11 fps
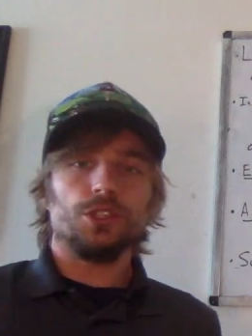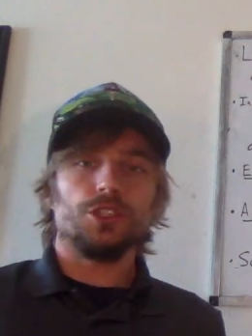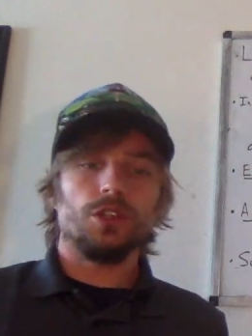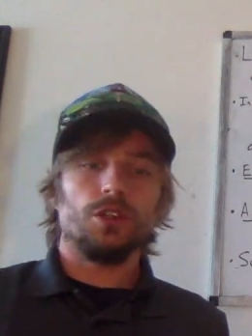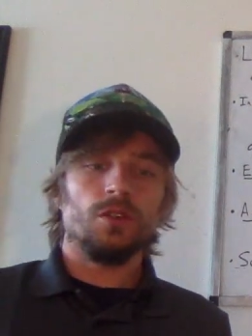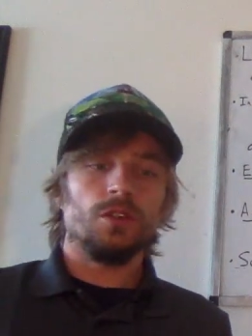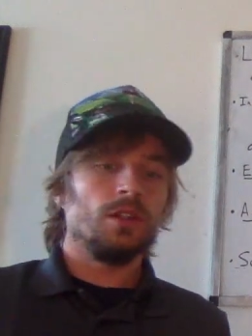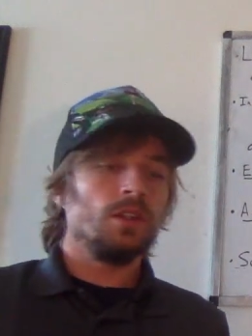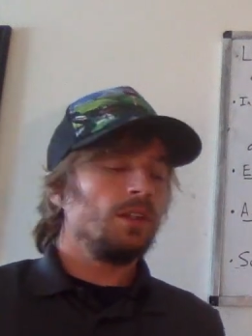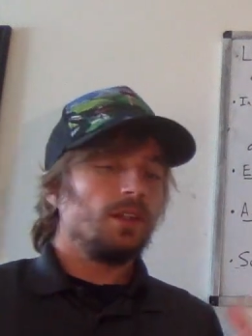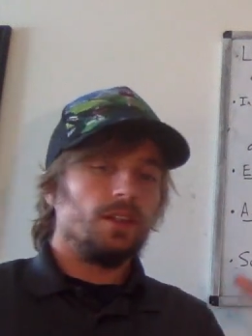to show
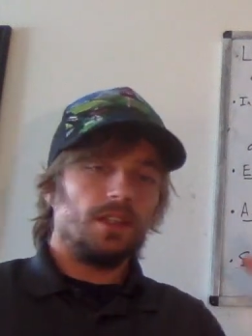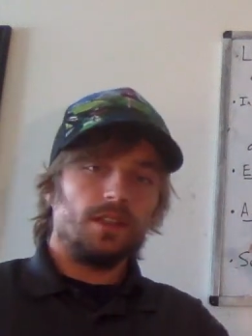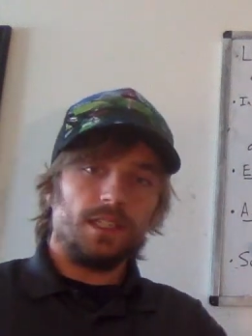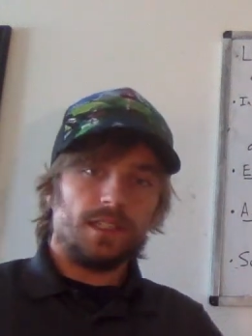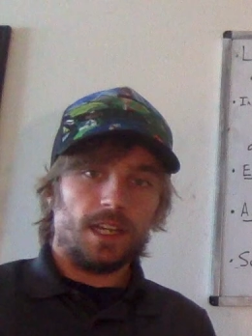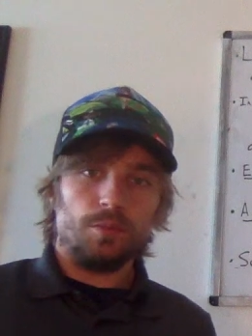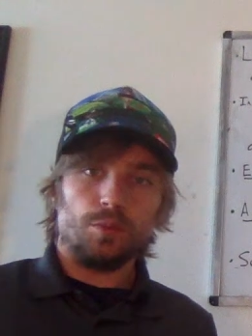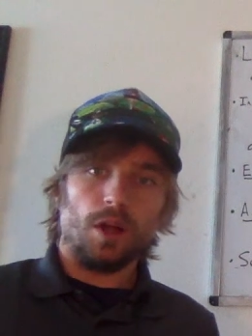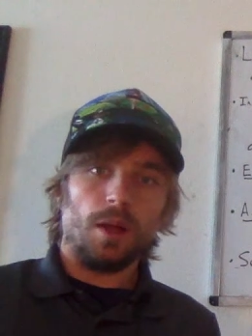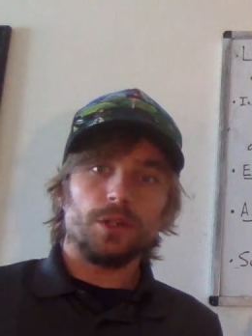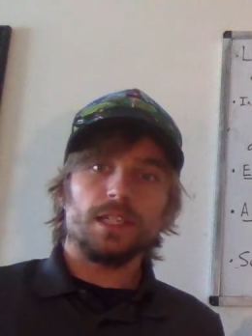that the 10
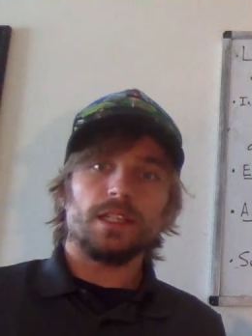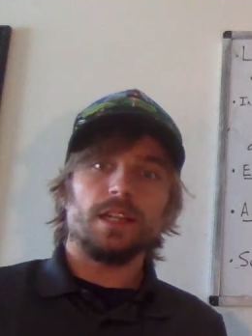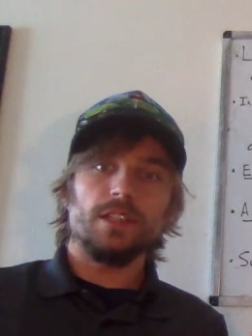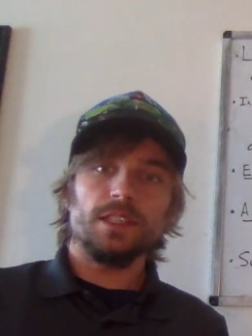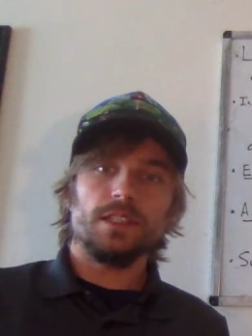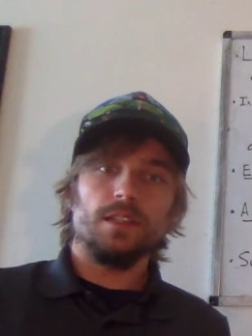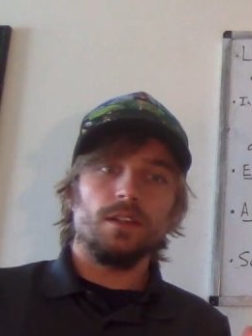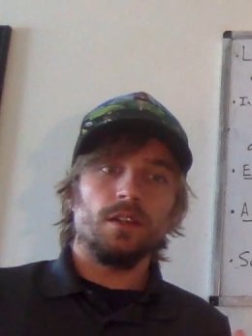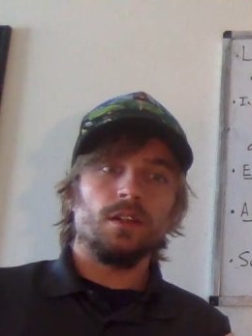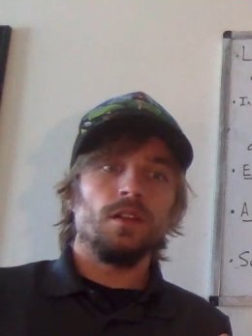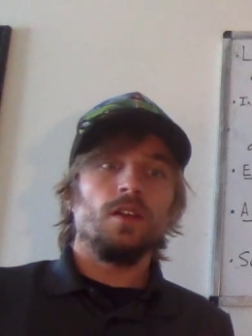properties I listed
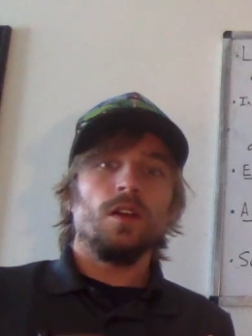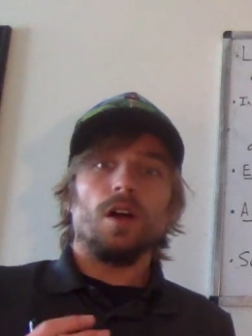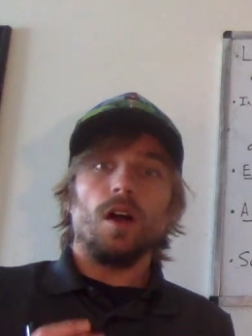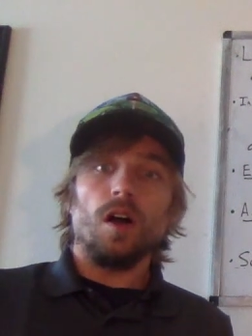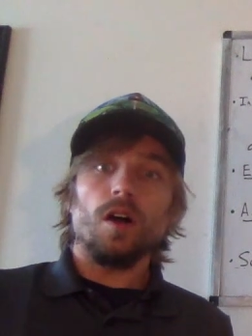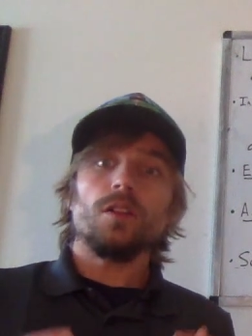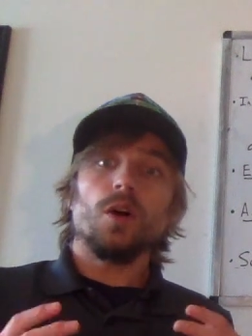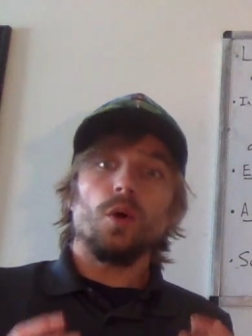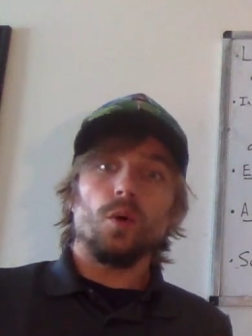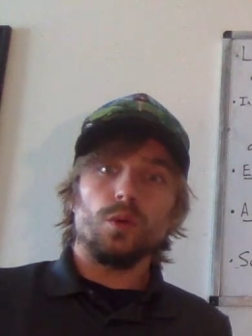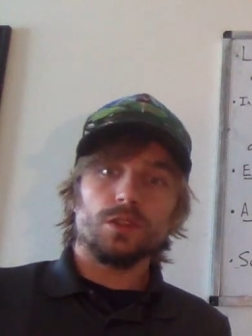all
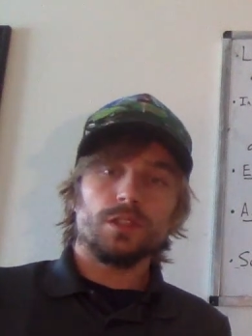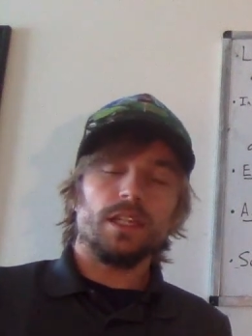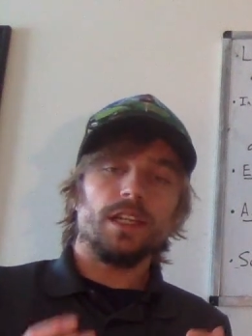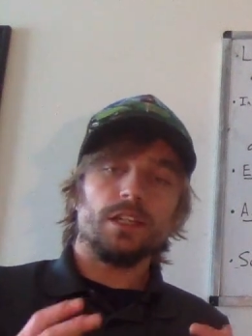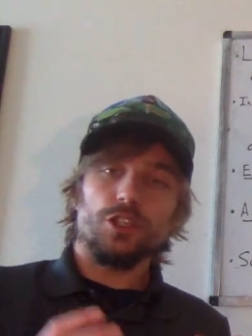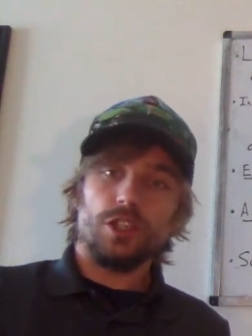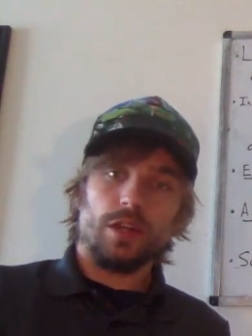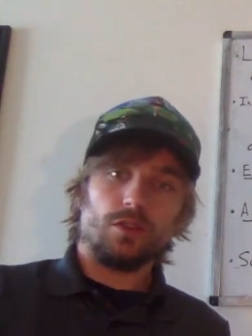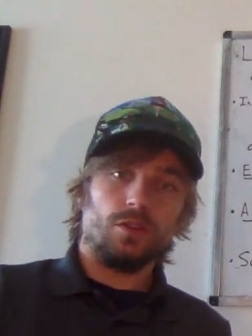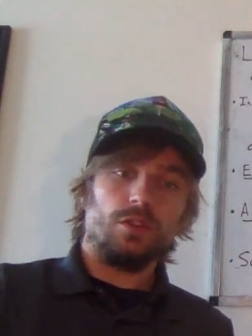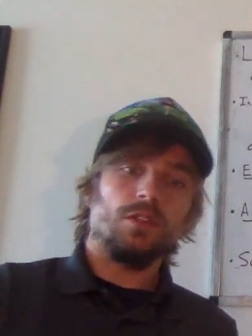hold in
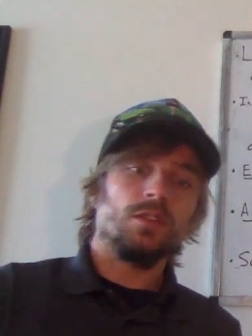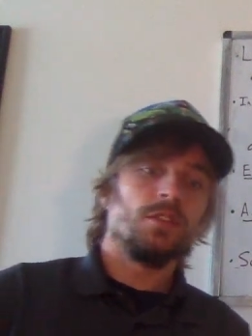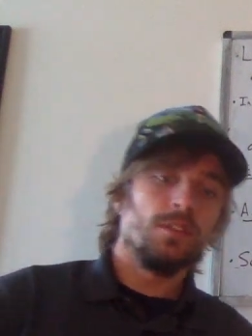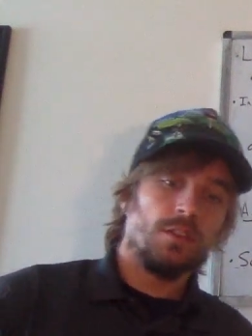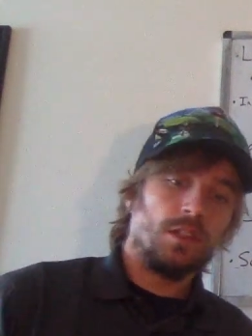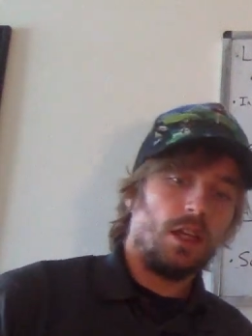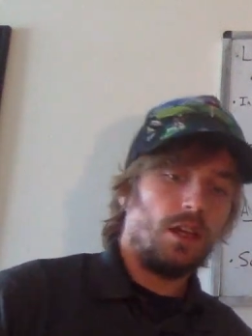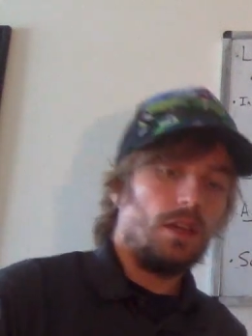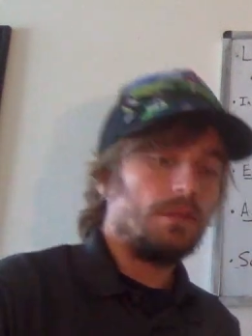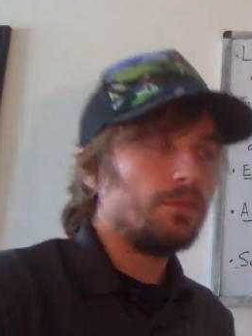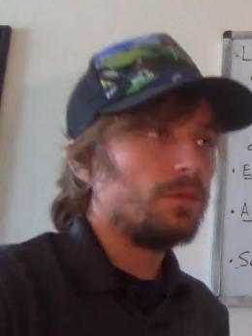general
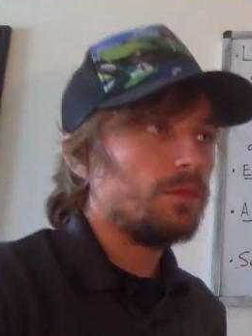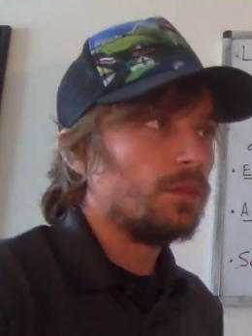um,